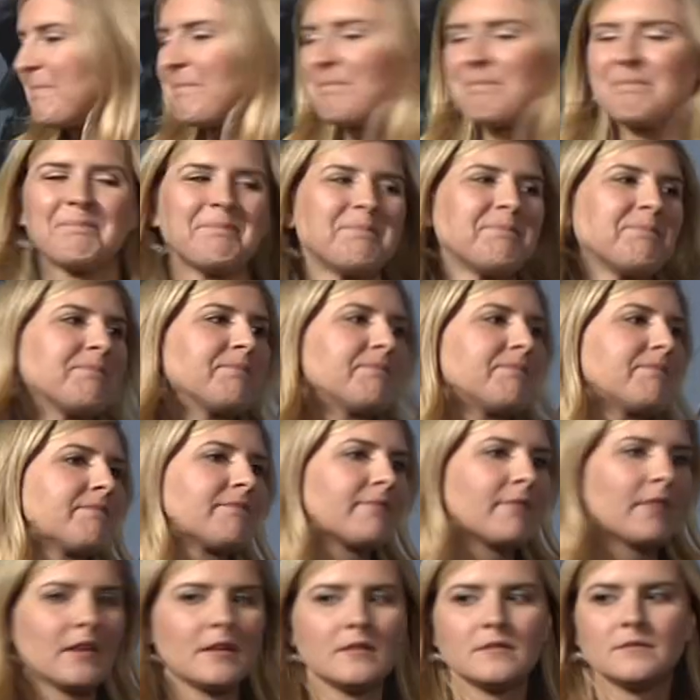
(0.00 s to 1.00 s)

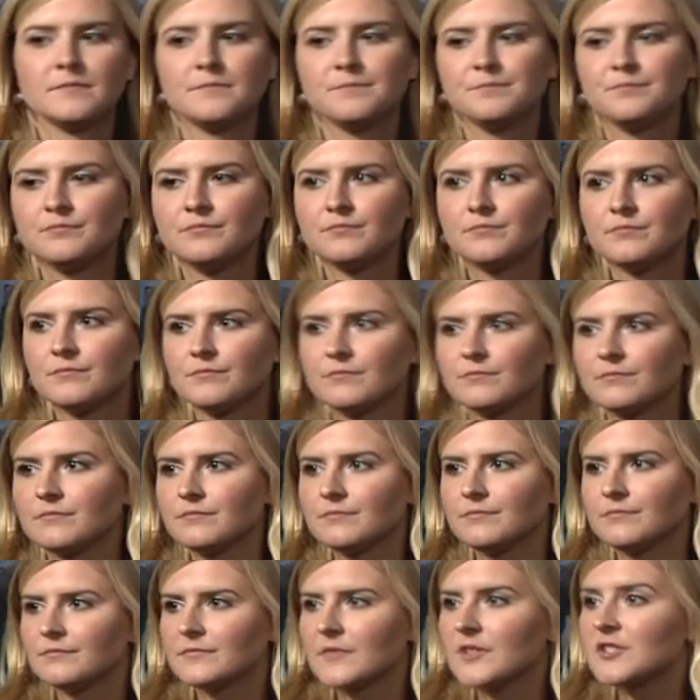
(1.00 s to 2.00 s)

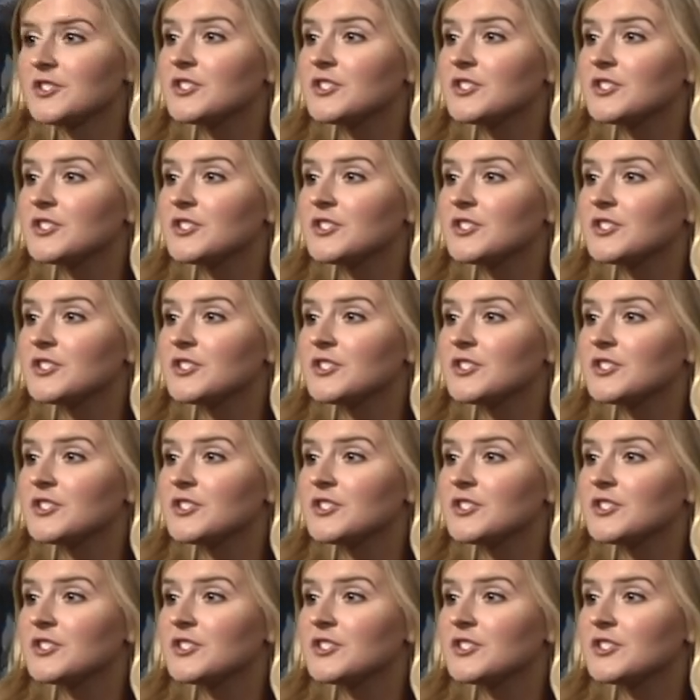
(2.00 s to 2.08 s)
The person shown says nothing.